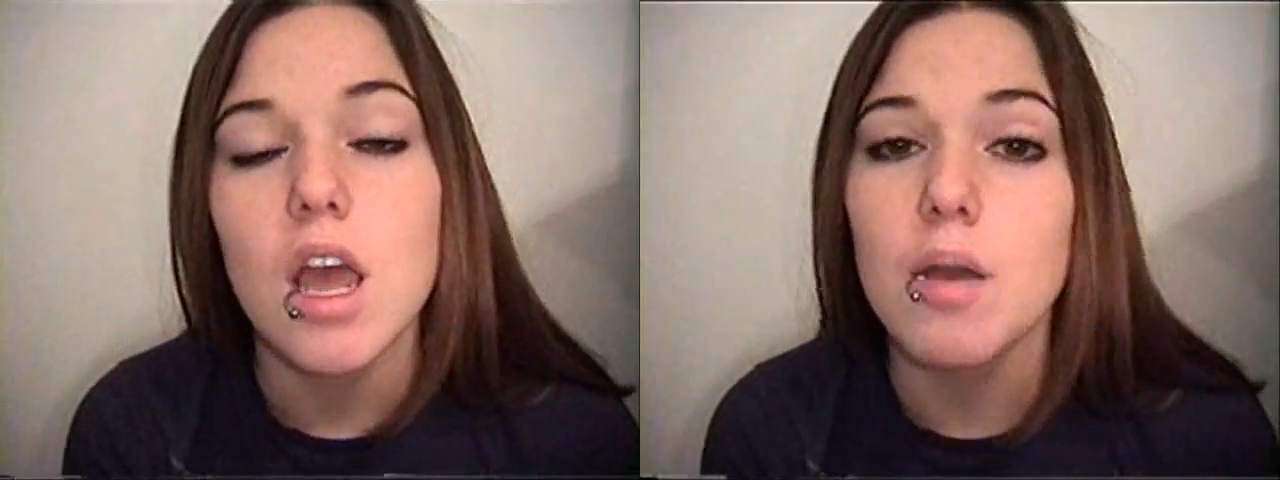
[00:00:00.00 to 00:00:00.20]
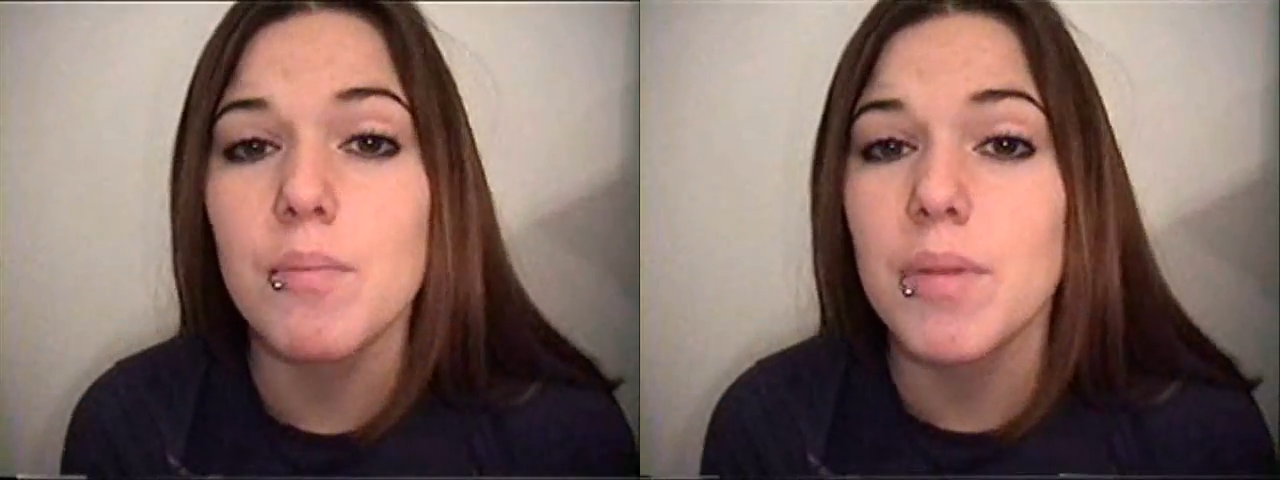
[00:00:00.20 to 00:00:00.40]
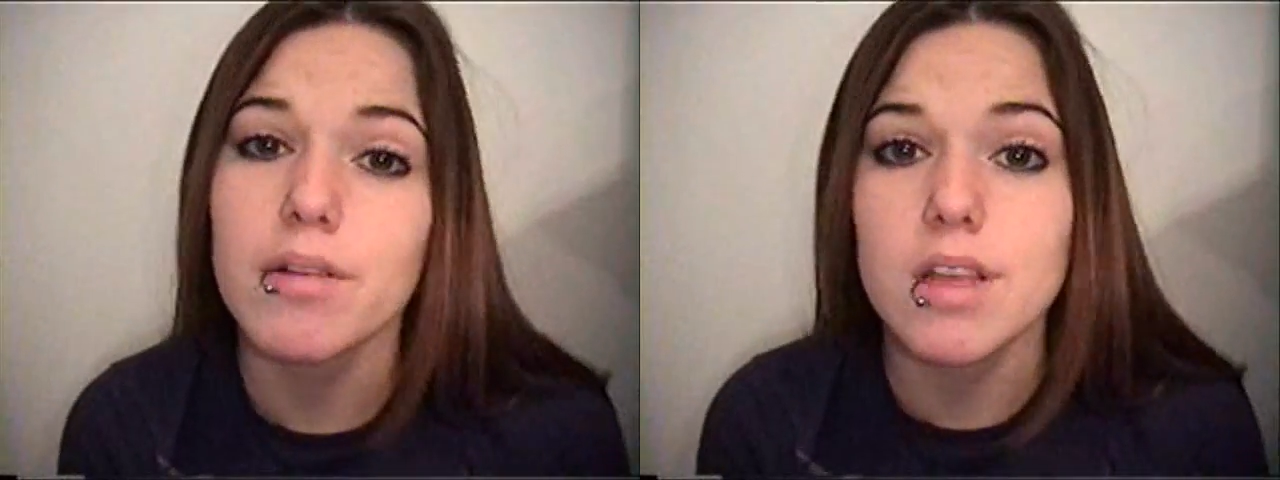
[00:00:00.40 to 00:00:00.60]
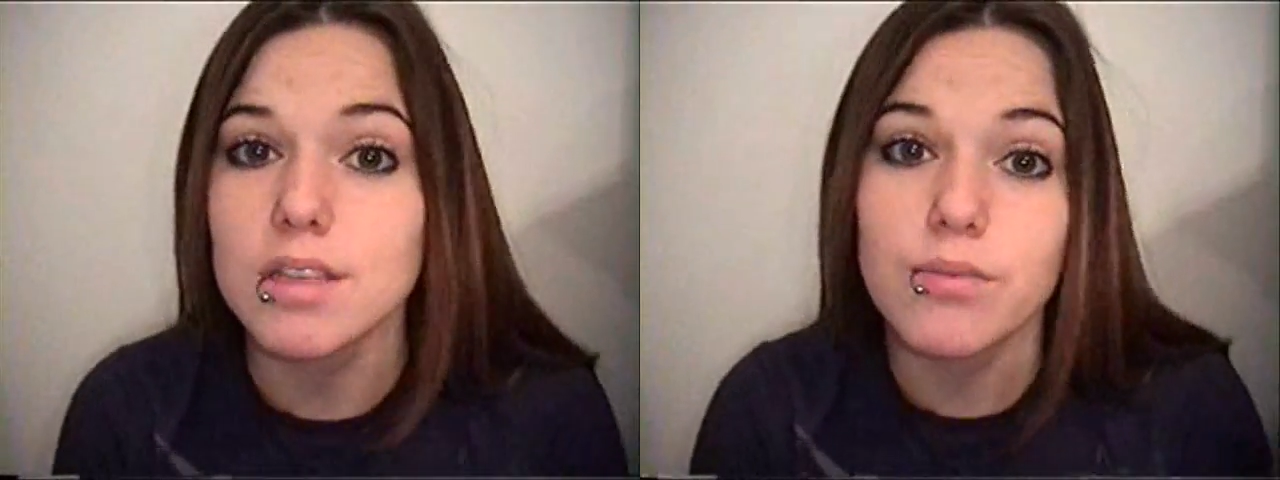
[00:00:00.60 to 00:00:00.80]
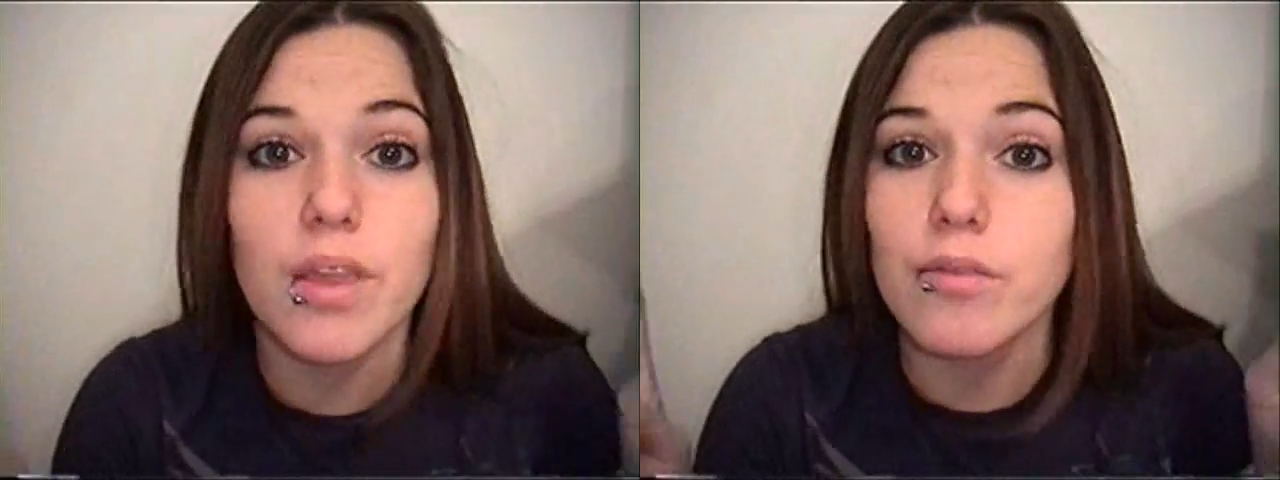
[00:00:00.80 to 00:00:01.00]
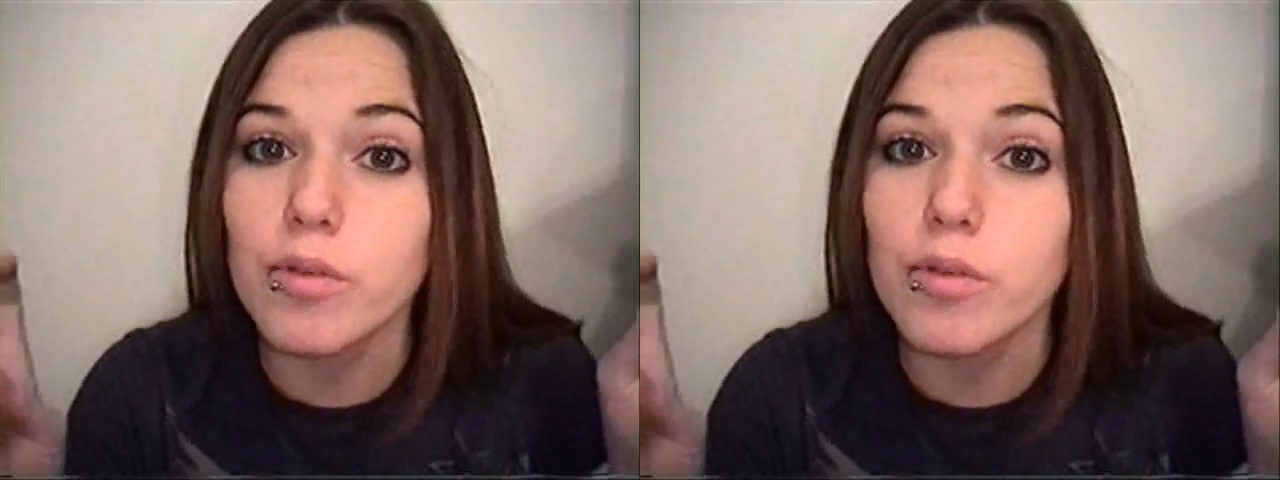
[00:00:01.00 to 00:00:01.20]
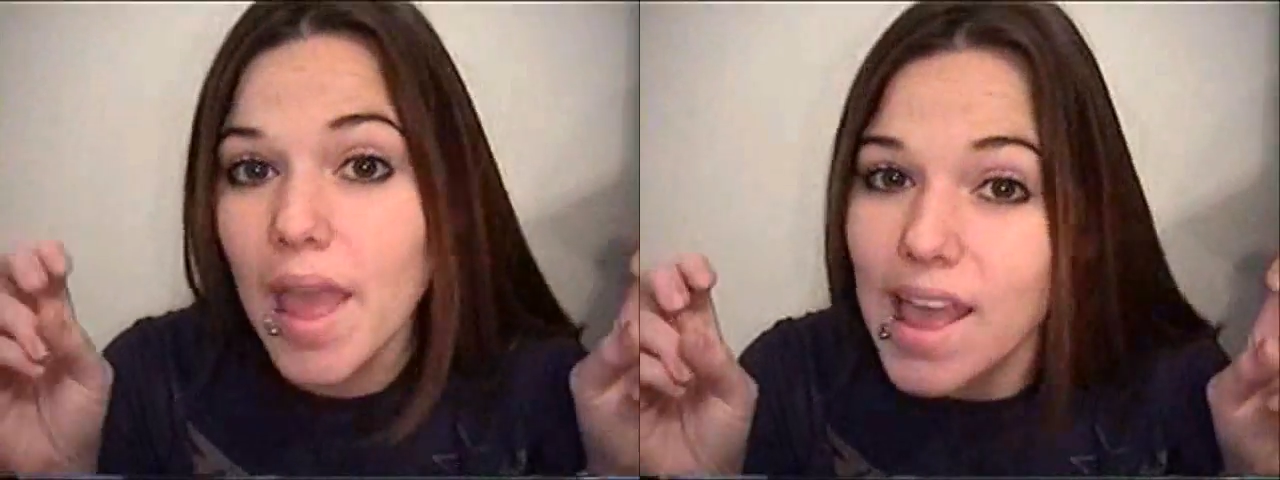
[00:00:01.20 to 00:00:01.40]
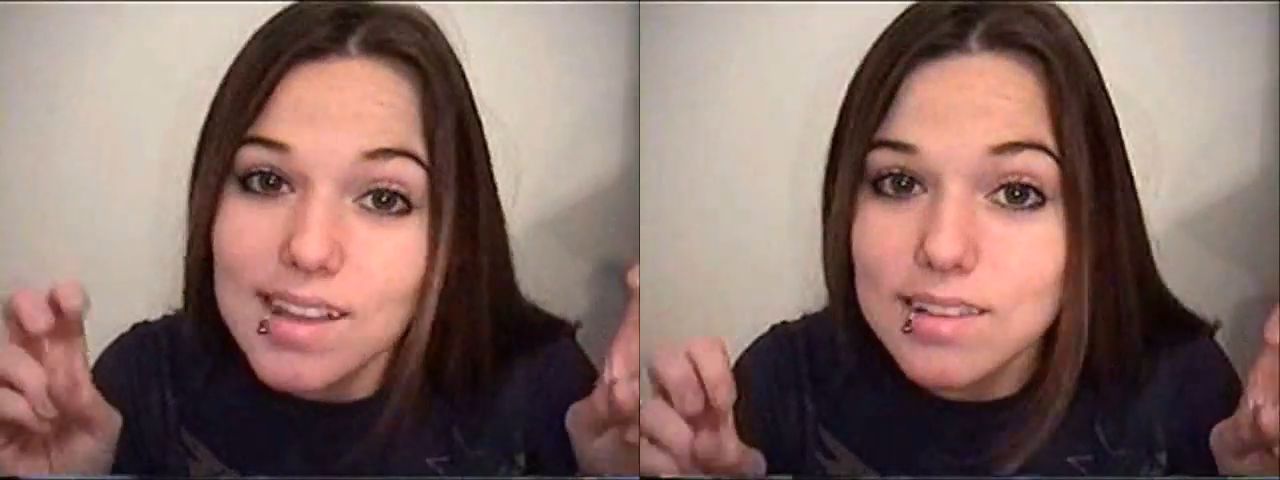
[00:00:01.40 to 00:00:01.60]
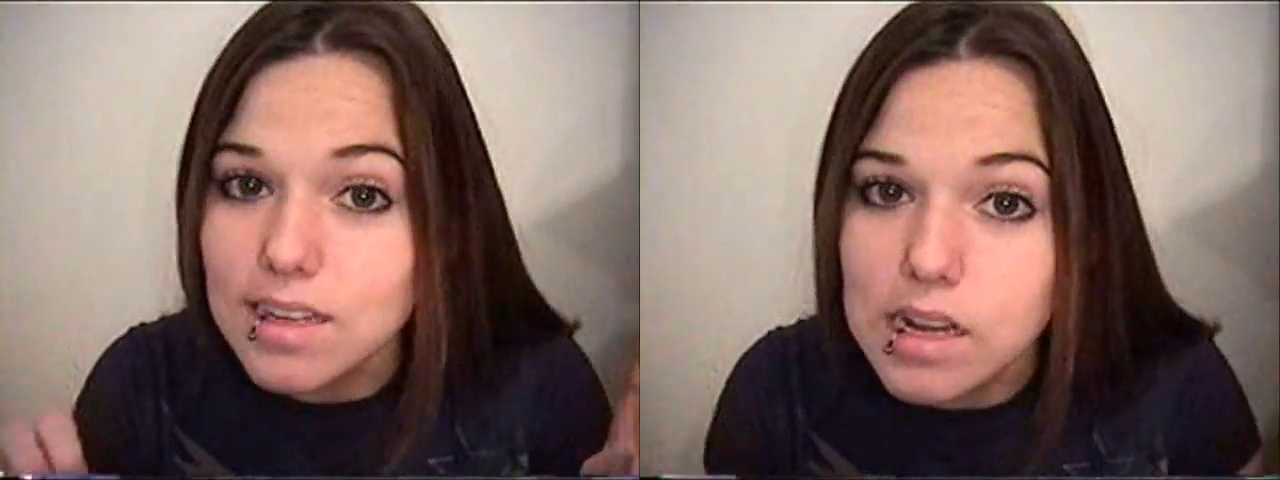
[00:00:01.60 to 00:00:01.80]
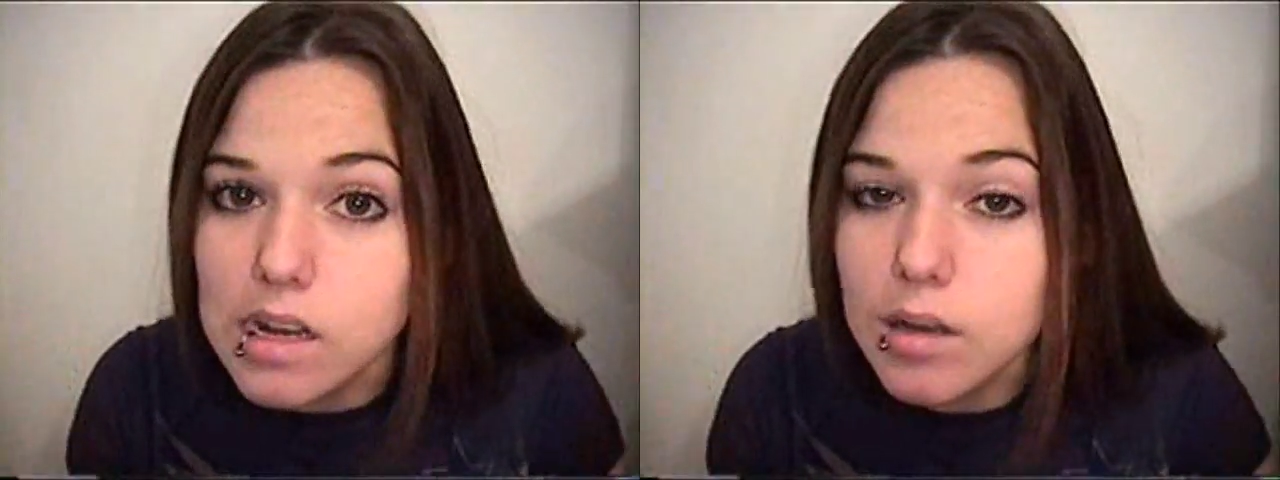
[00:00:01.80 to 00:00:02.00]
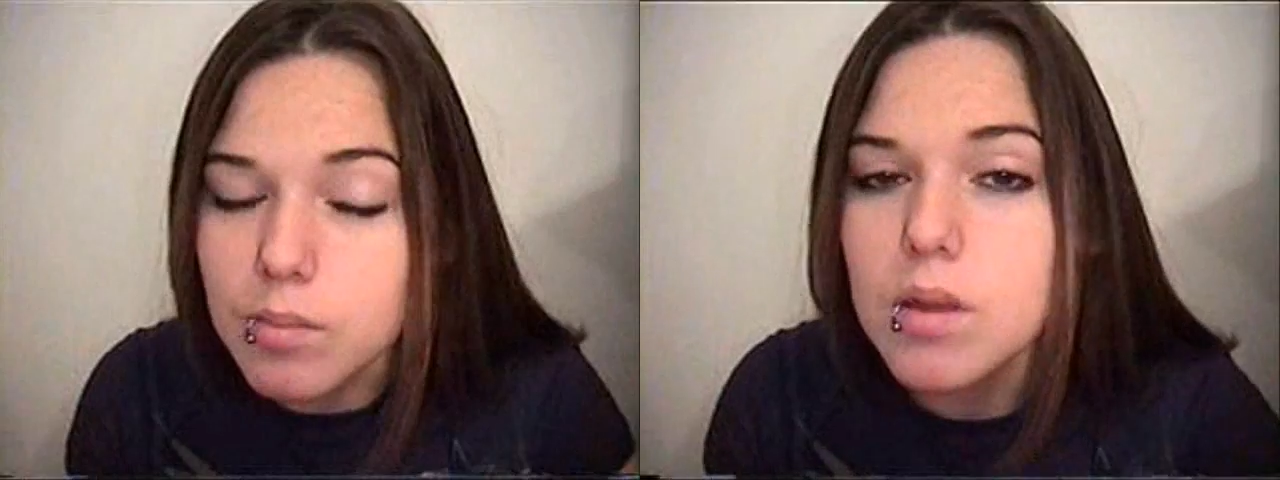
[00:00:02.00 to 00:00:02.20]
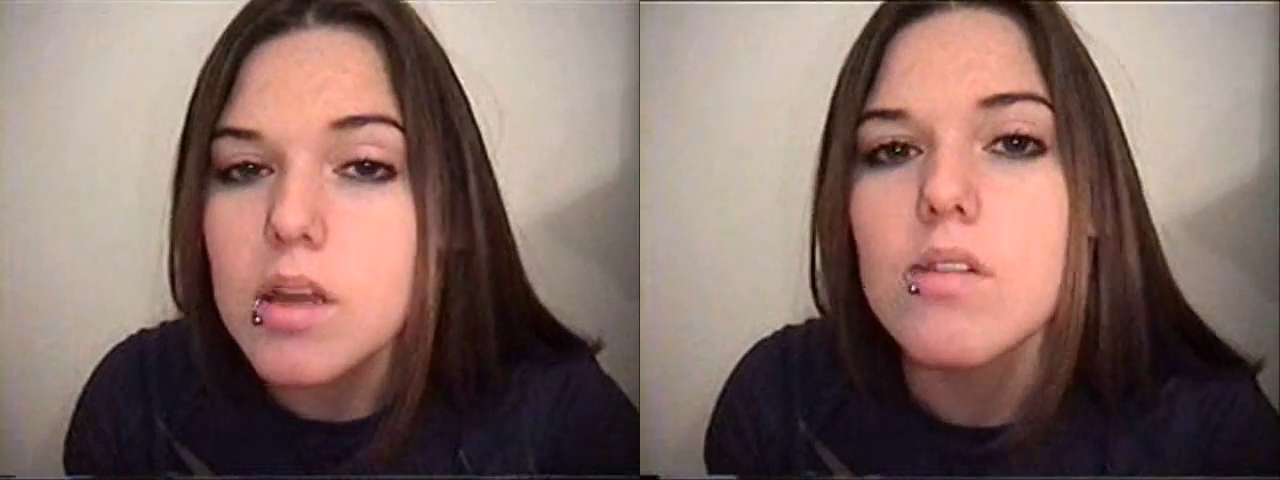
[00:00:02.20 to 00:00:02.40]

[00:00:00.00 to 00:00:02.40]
America's favorite pastime